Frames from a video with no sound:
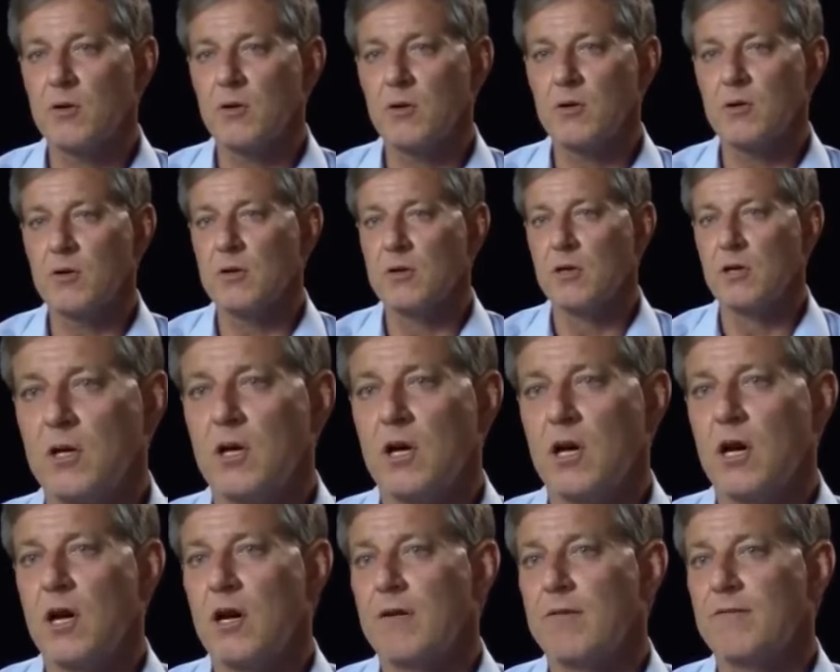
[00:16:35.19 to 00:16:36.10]
her,
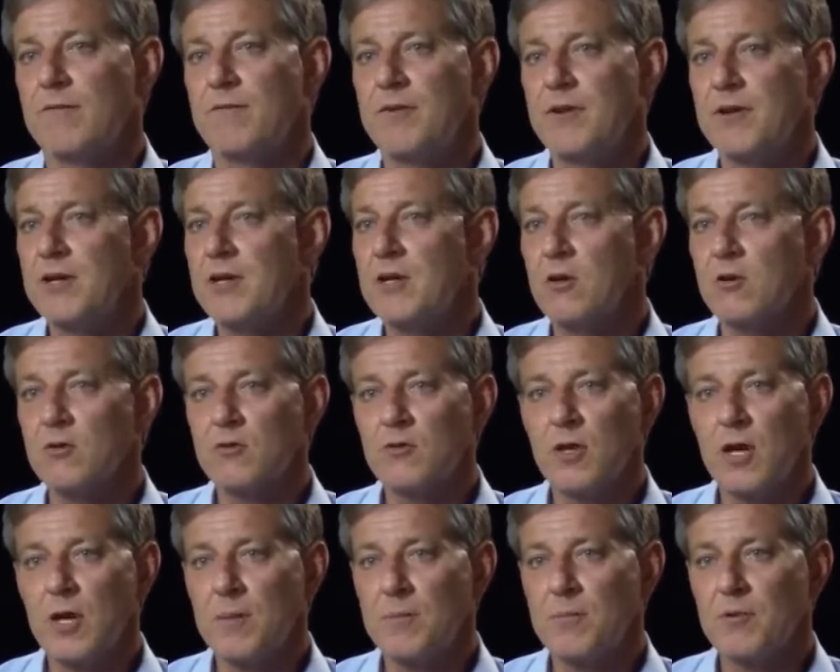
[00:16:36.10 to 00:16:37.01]
I have
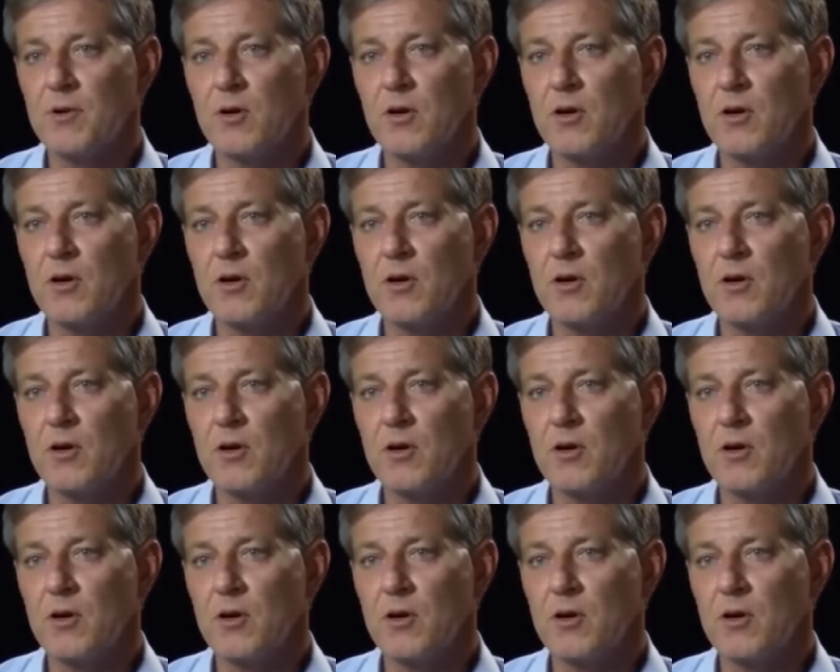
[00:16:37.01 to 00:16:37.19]
videotaped